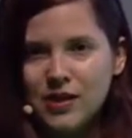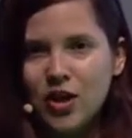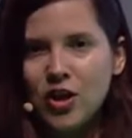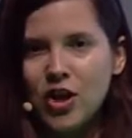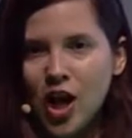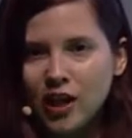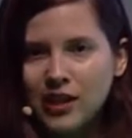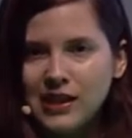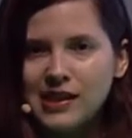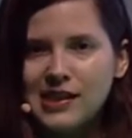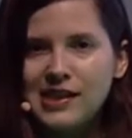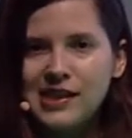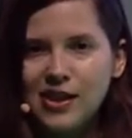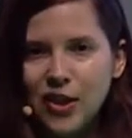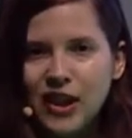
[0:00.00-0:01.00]
They're not
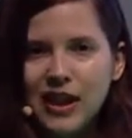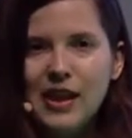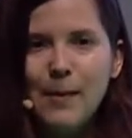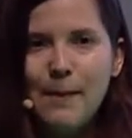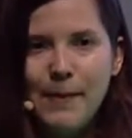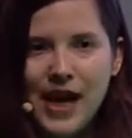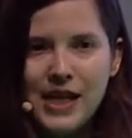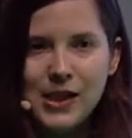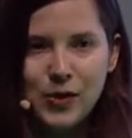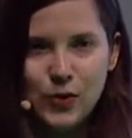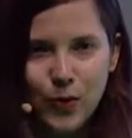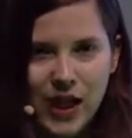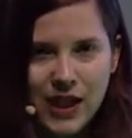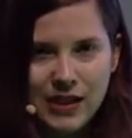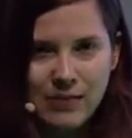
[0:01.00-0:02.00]
necessarily the best
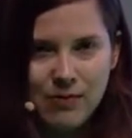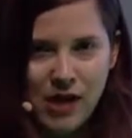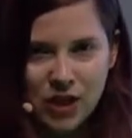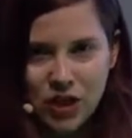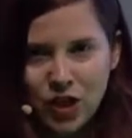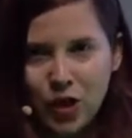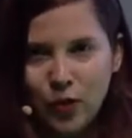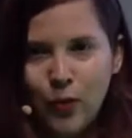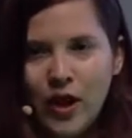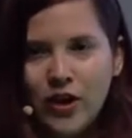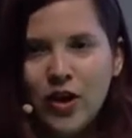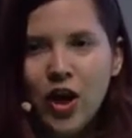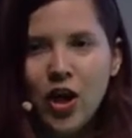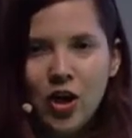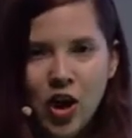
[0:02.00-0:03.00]
way to measure
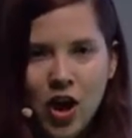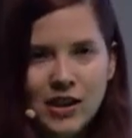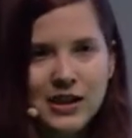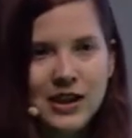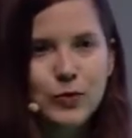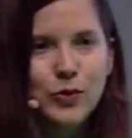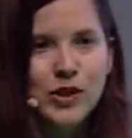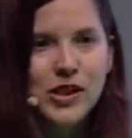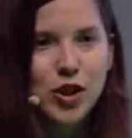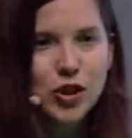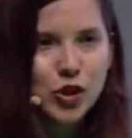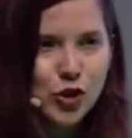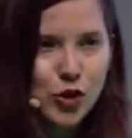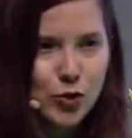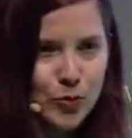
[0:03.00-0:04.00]
whether our content was
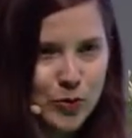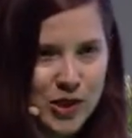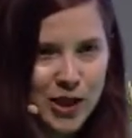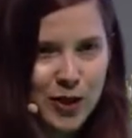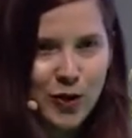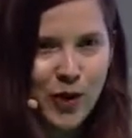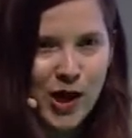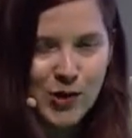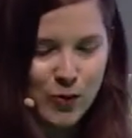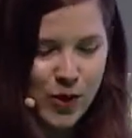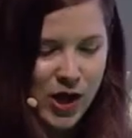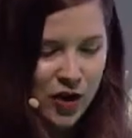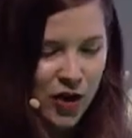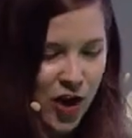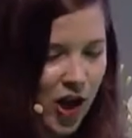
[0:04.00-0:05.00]
consumed in a great
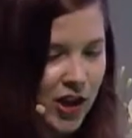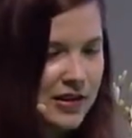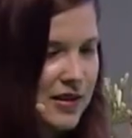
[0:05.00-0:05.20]
way or not.